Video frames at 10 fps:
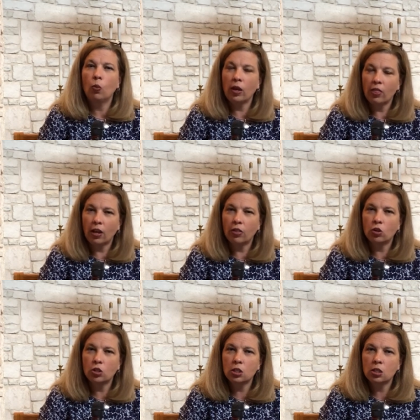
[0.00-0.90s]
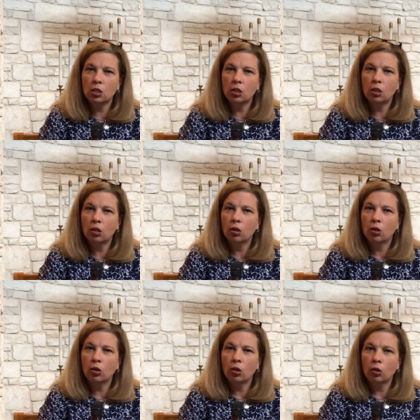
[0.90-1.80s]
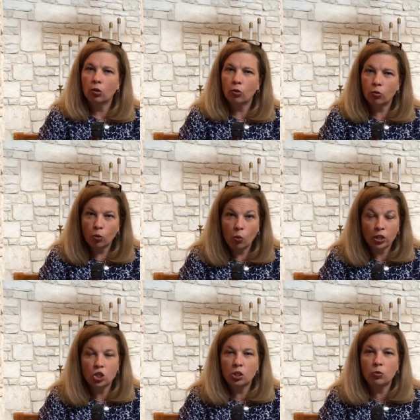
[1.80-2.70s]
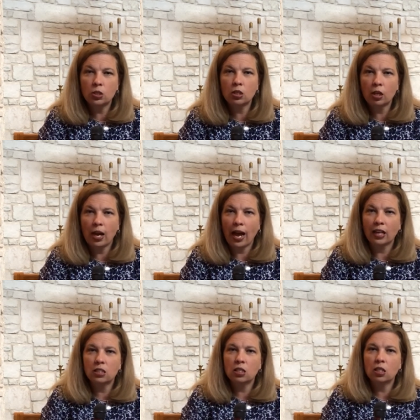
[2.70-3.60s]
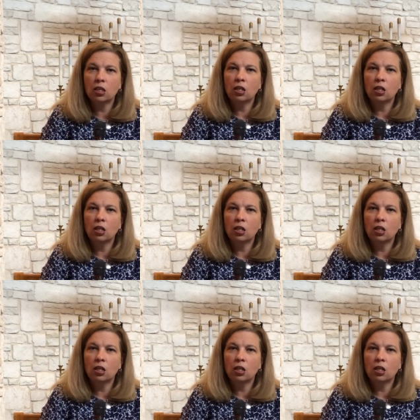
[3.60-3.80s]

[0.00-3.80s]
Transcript: with others through what she was good at.